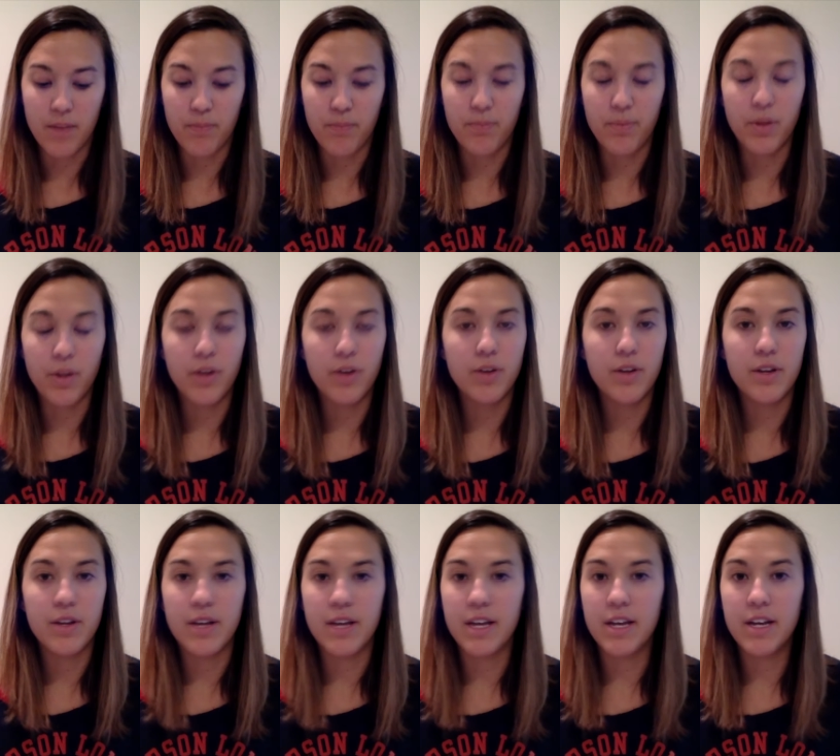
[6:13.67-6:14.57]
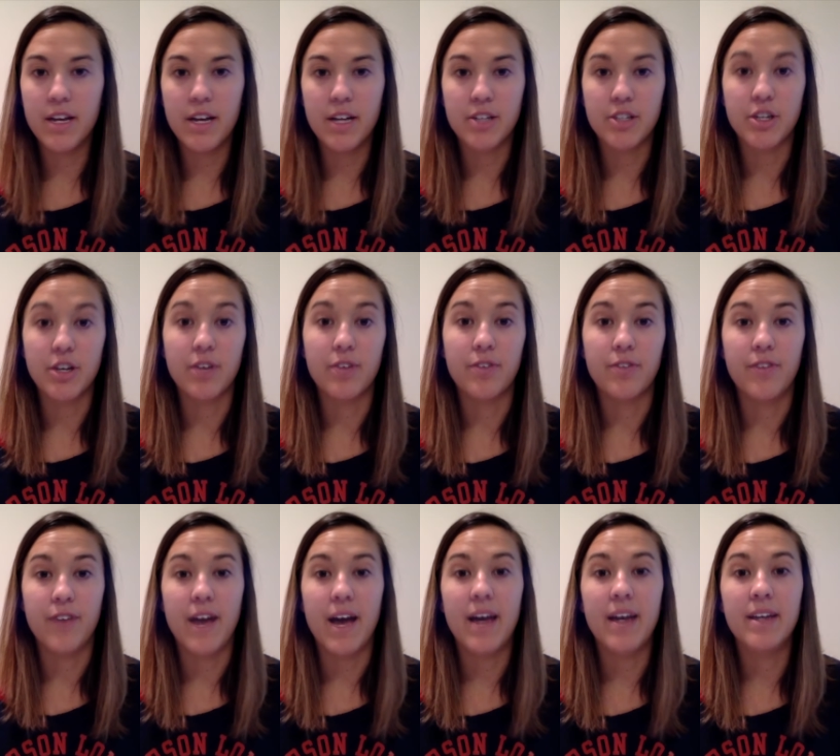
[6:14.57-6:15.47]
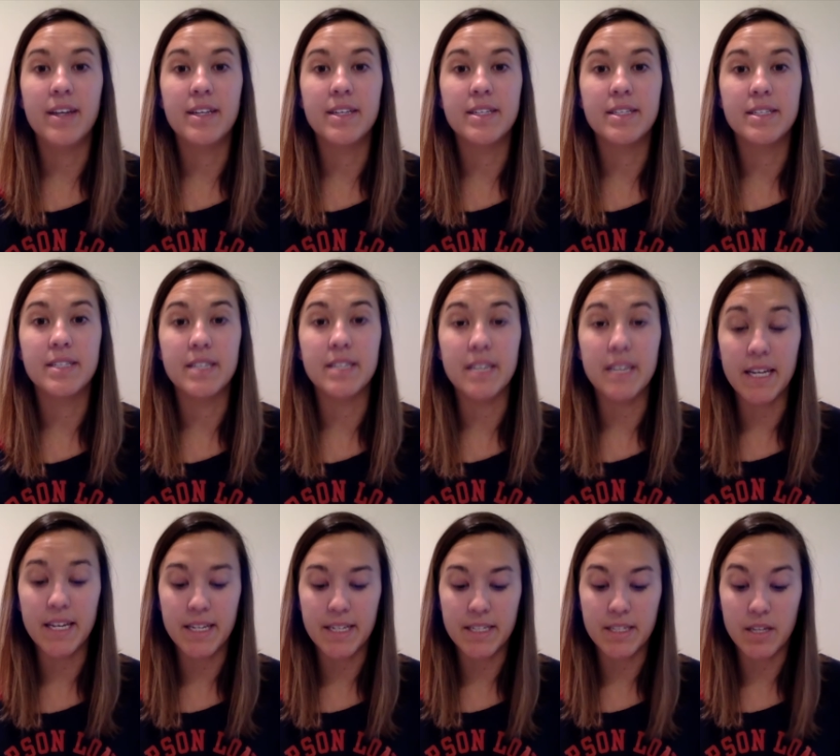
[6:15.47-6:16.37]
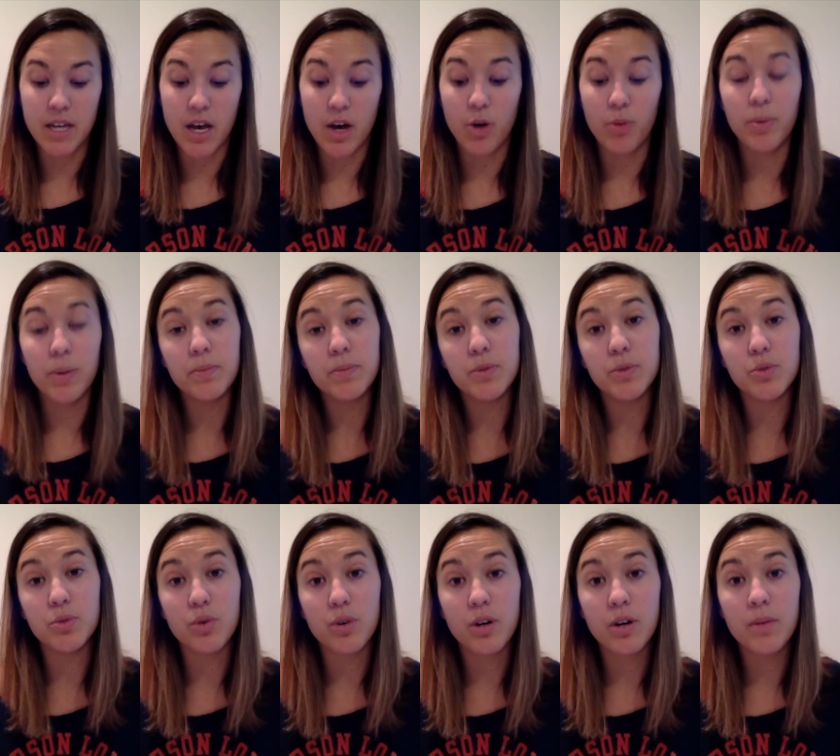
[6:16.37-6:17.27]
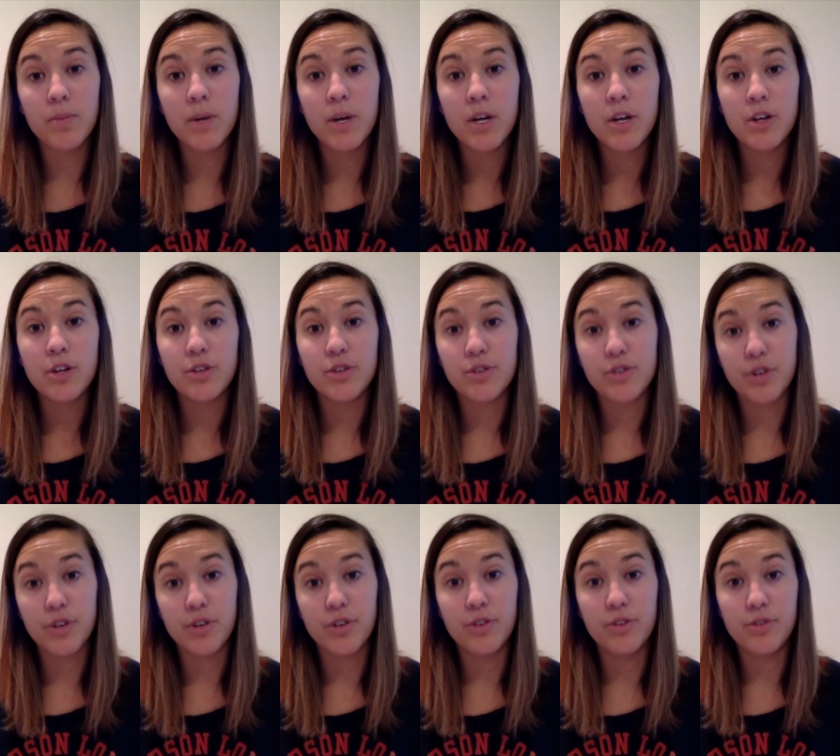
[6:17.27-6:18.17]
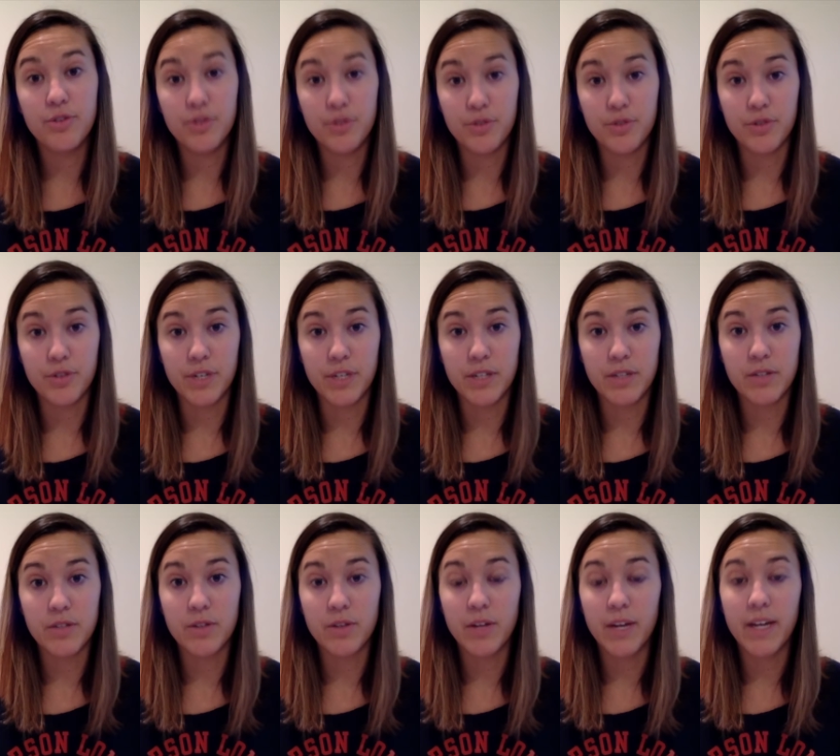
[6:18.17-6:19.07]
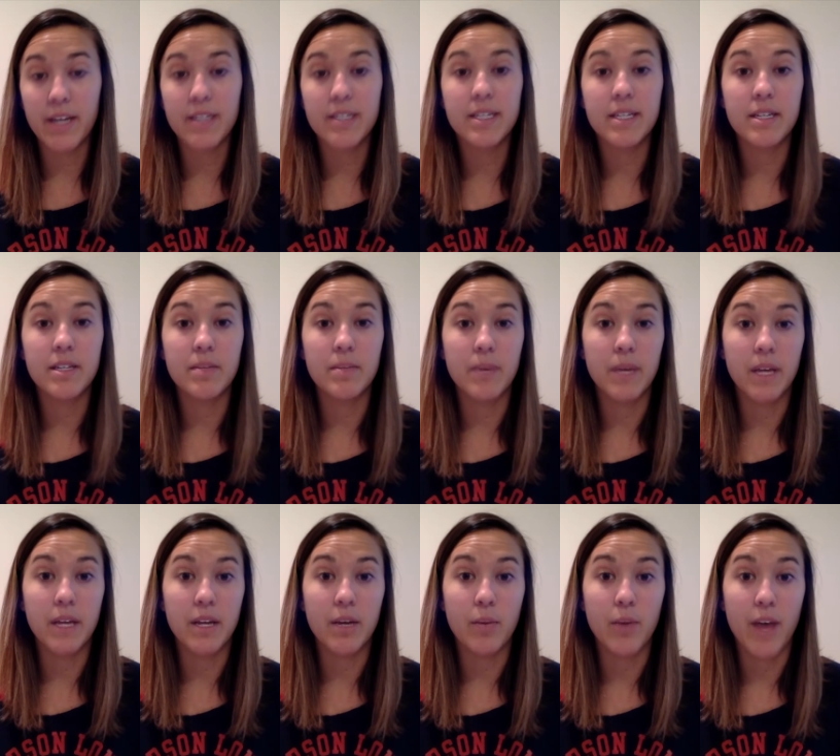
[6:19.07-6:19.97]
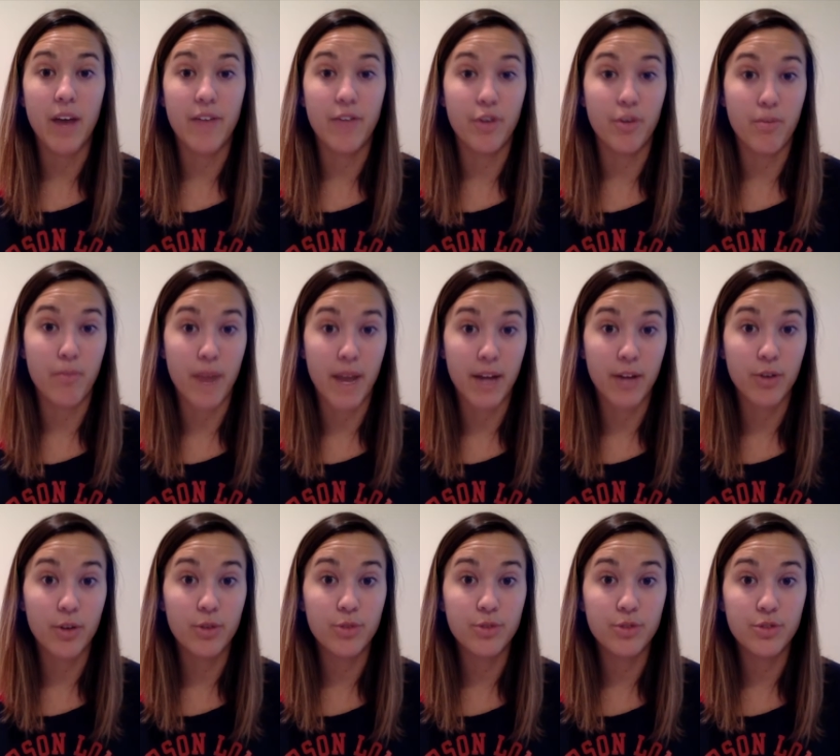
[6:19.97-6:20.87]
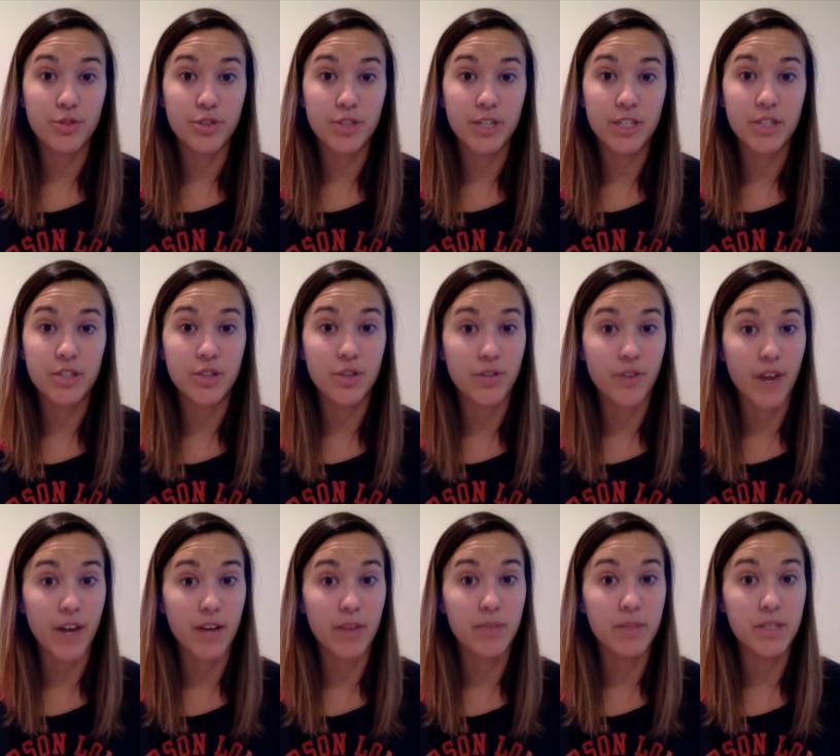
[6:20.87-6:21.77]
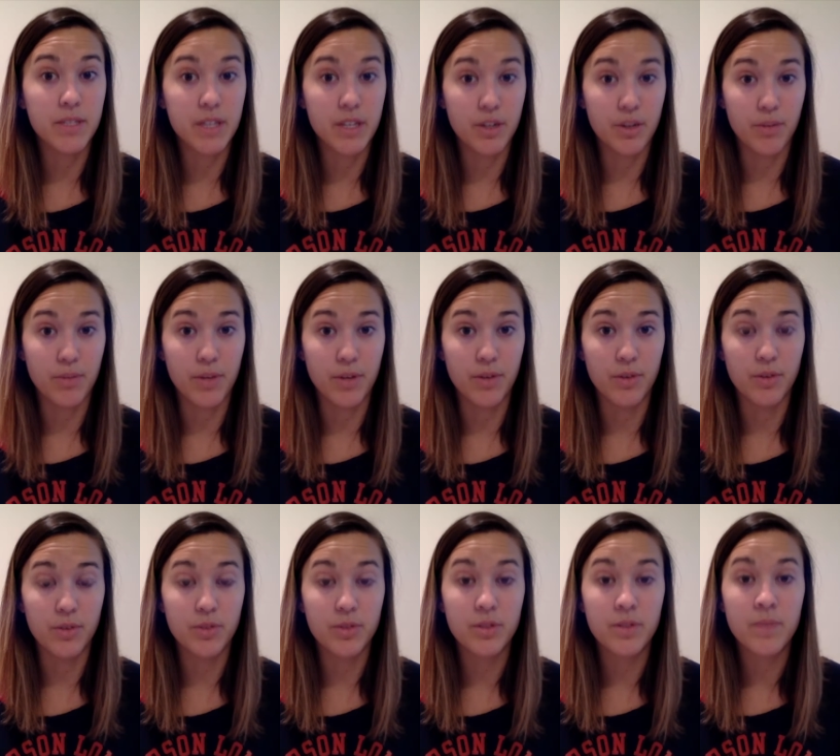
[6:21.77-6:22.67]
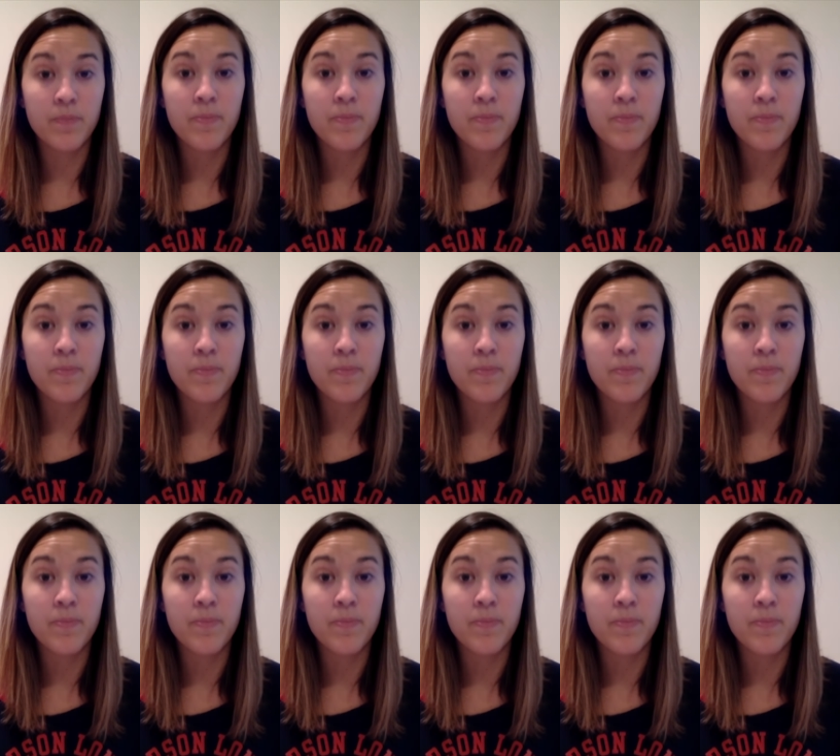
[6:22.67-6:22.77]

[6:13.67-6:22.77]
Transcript: But in a nutshell, fat is needed to help absorb certain nutrients. So like I said at the beginning, we have your micronutrients, your vitamins, and your minerals.